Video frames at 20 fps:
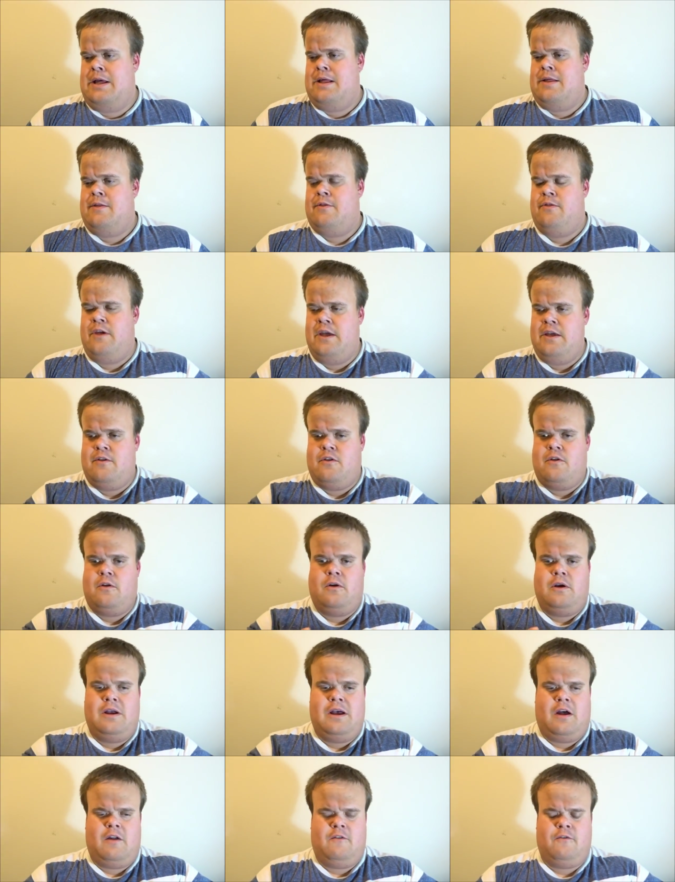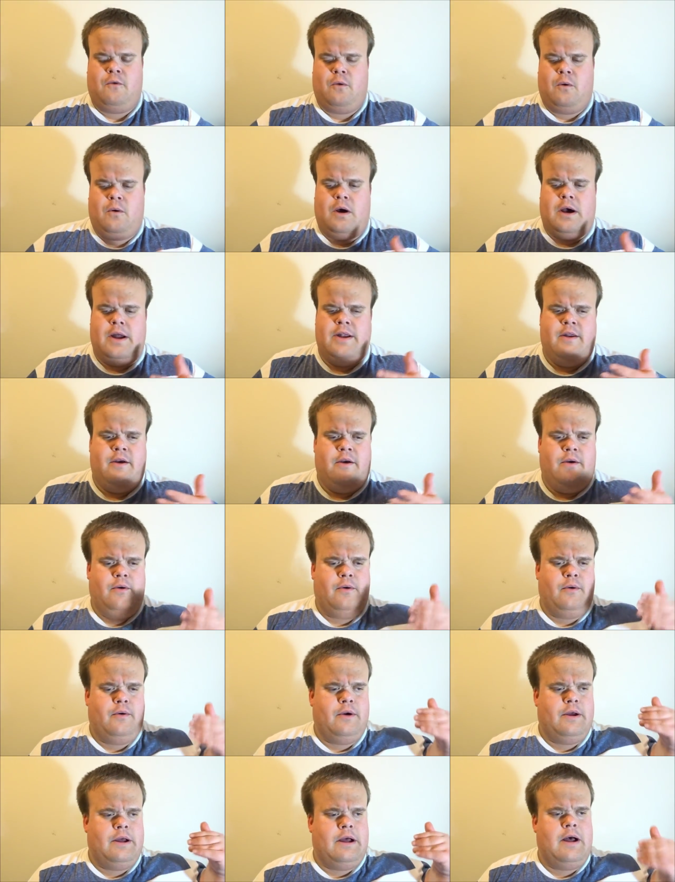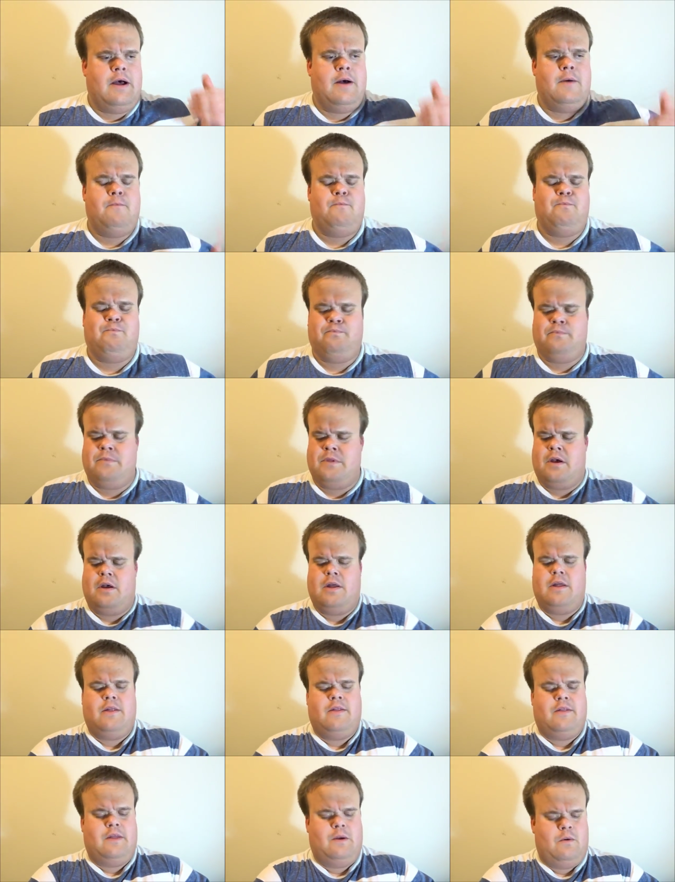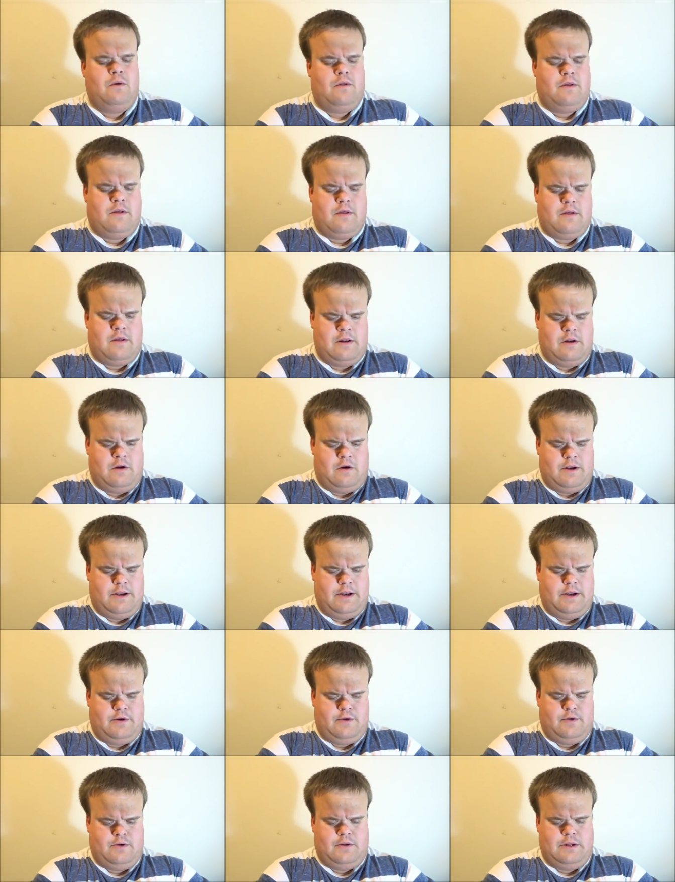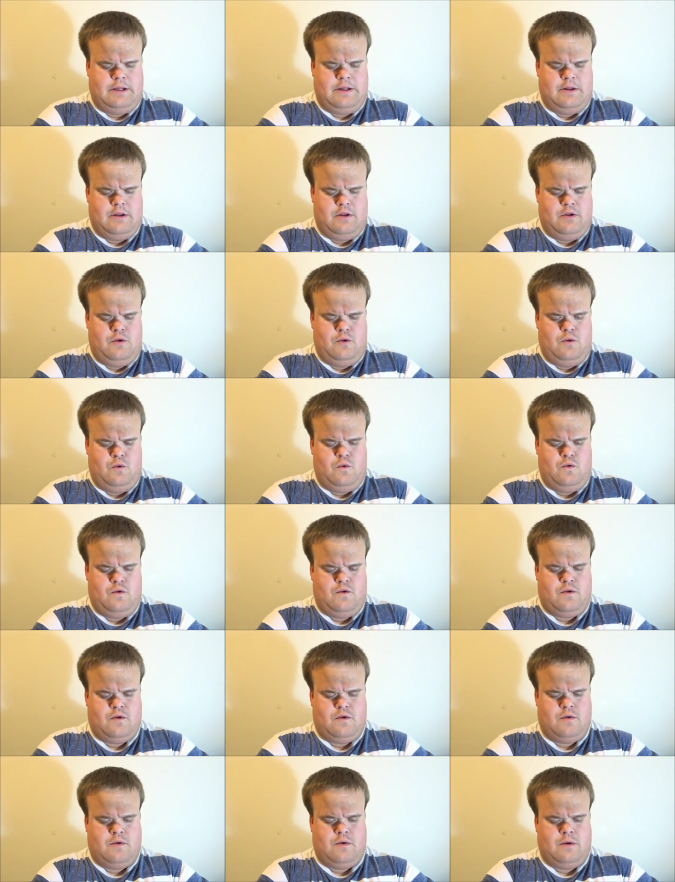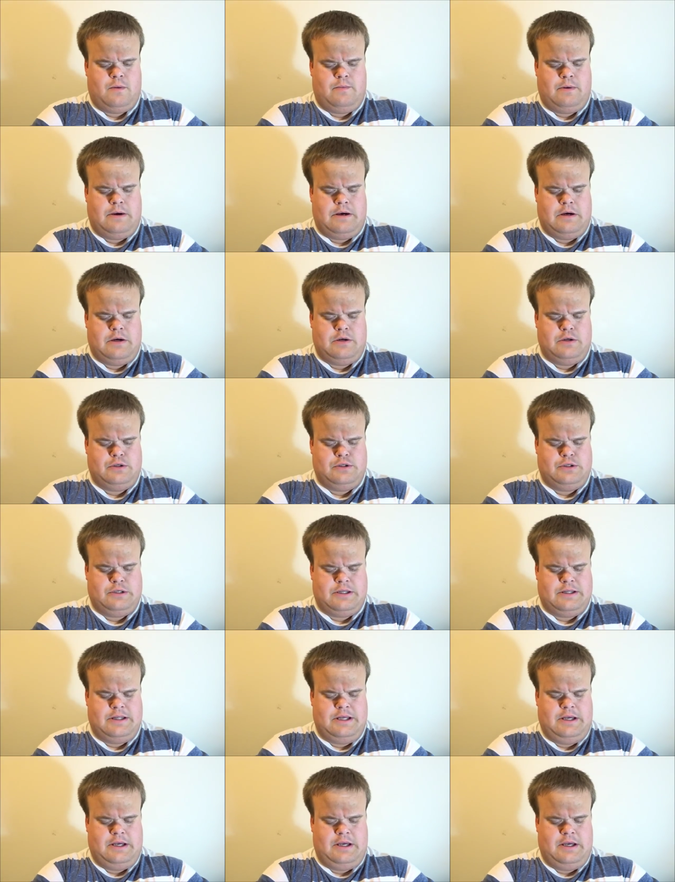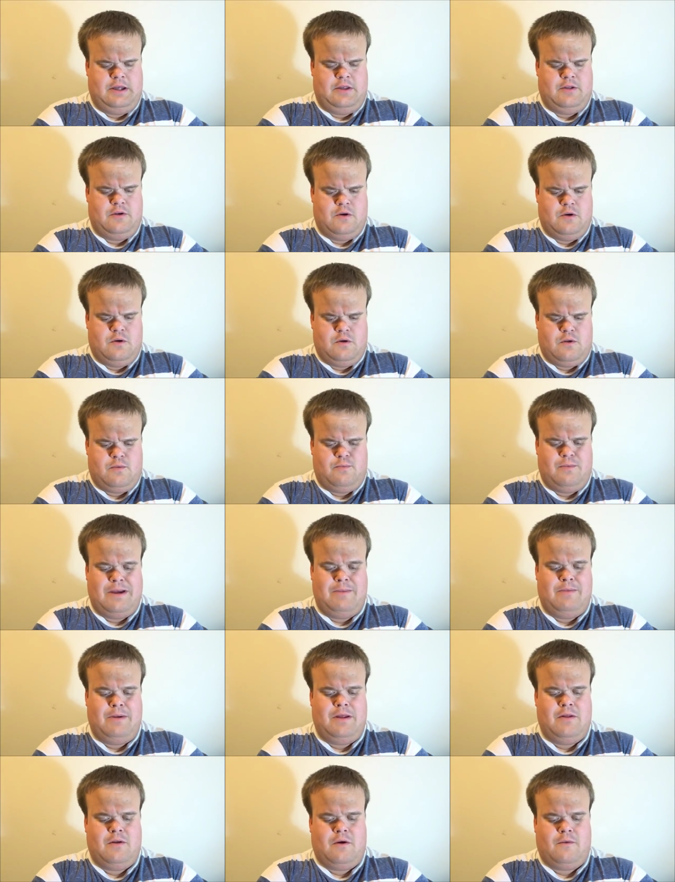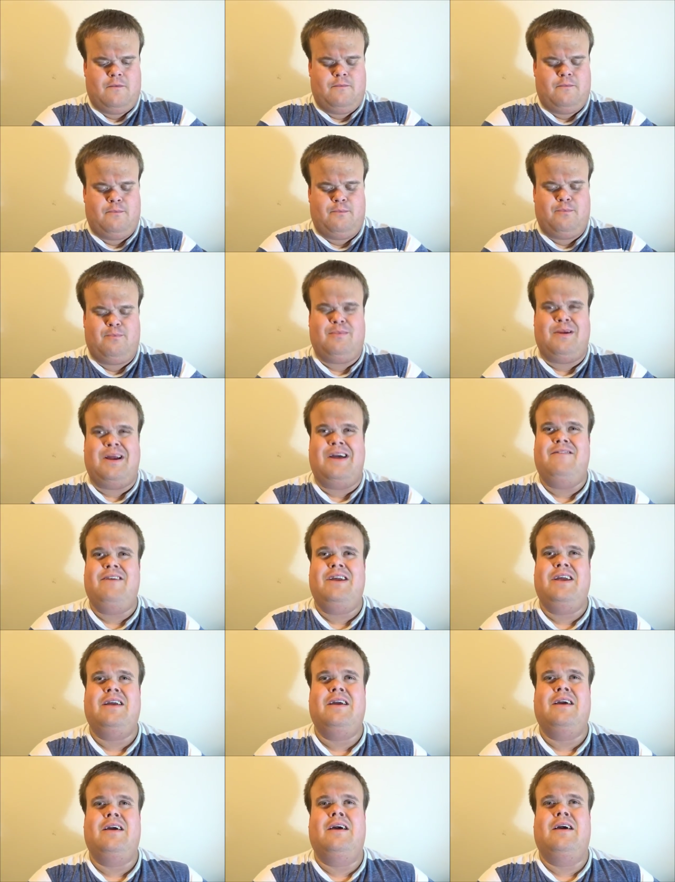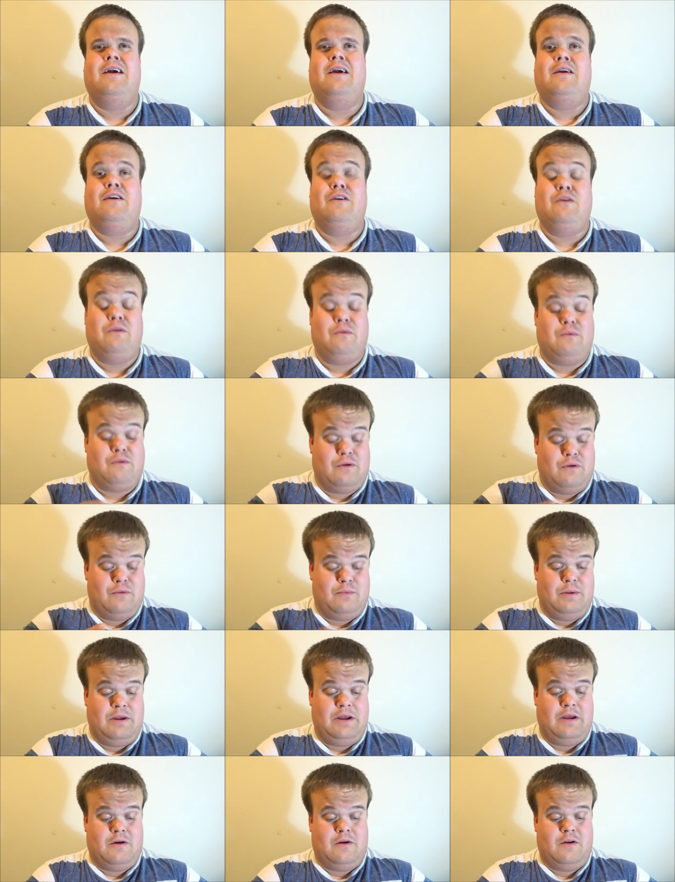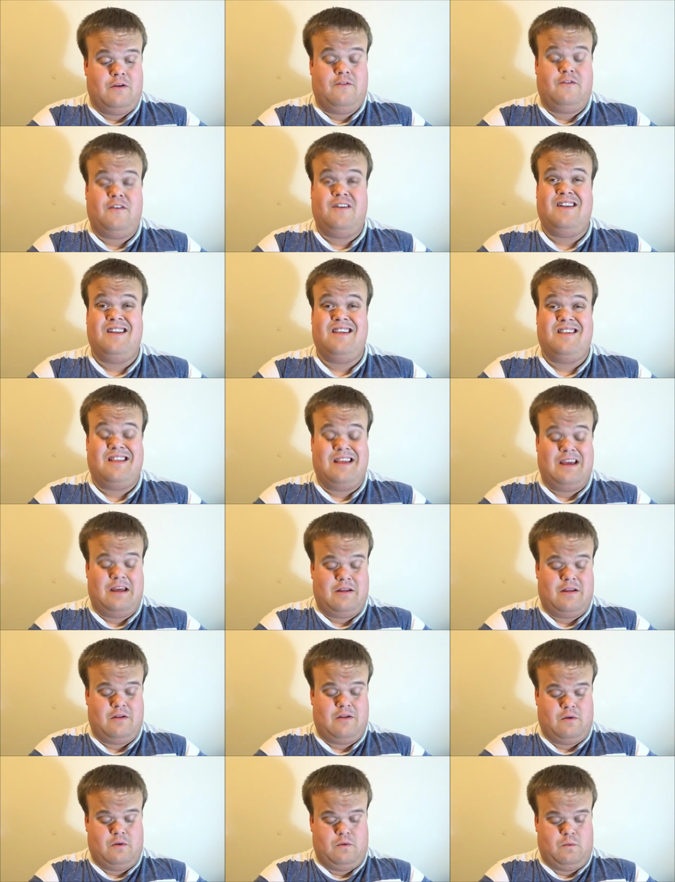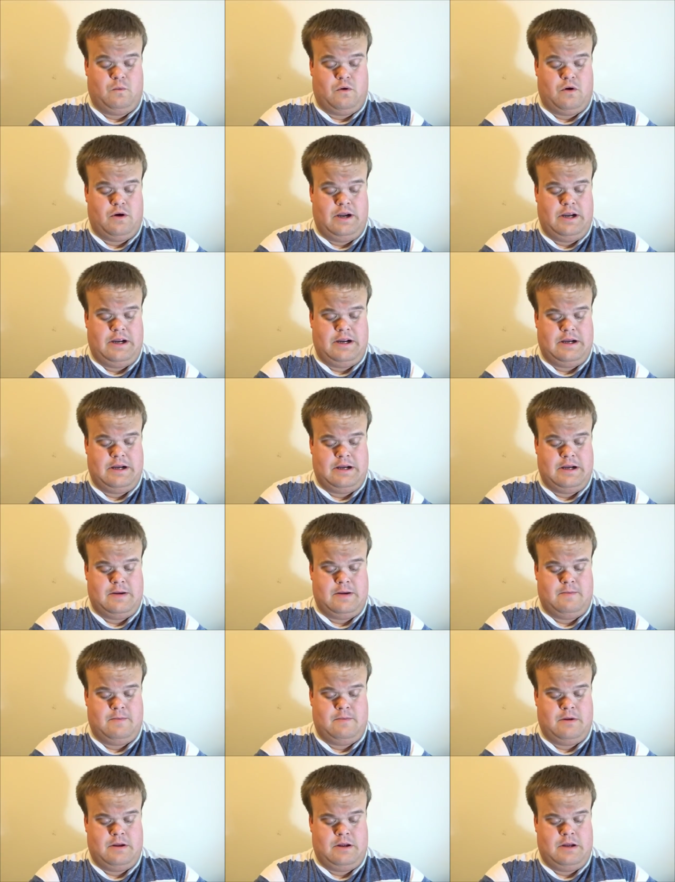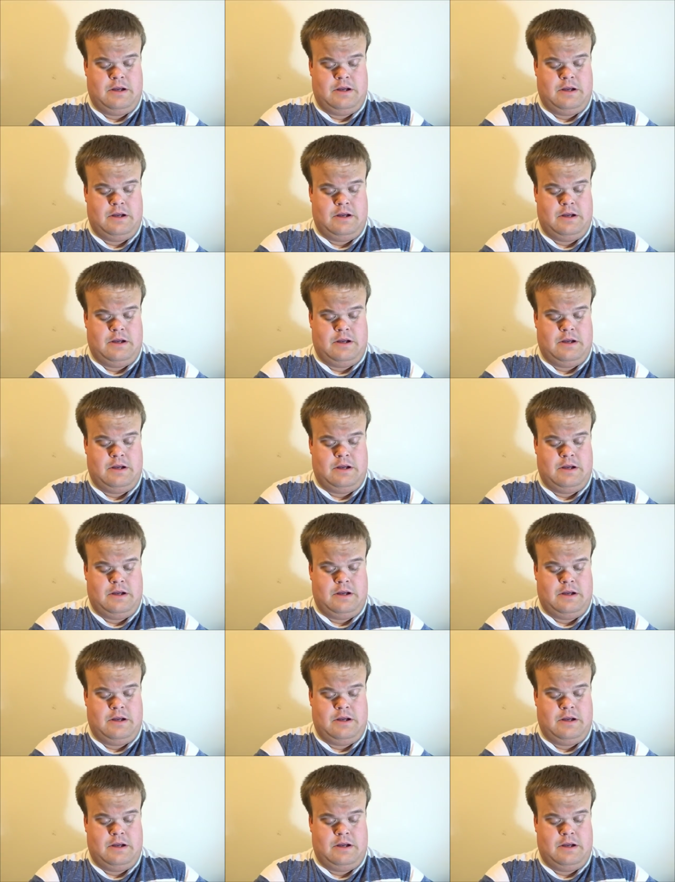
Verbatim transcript: Things to look out for. I know um, there was an article in the news about, I think, Keith Earls maybe not having, could could be on a fitness test worry. Um,